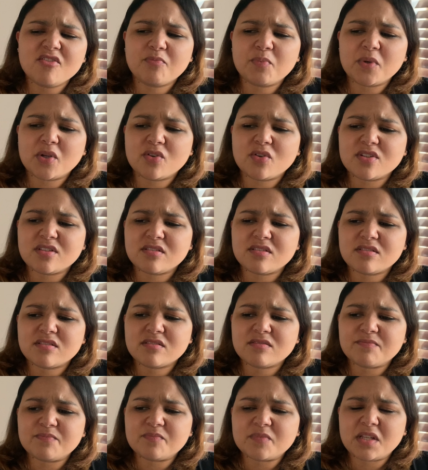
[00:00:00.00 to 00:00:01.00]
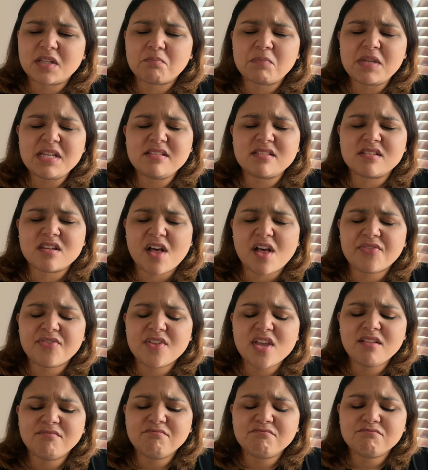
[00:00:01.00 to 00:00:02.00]
because it means
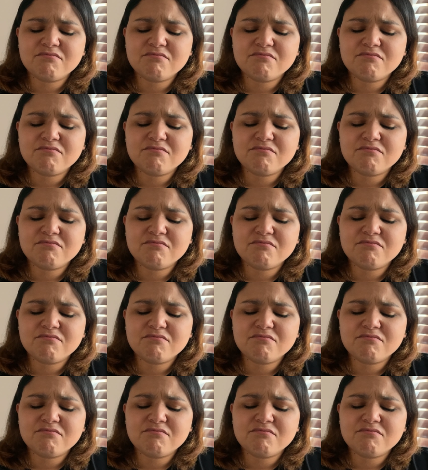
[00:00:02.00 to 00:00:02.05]
nothing.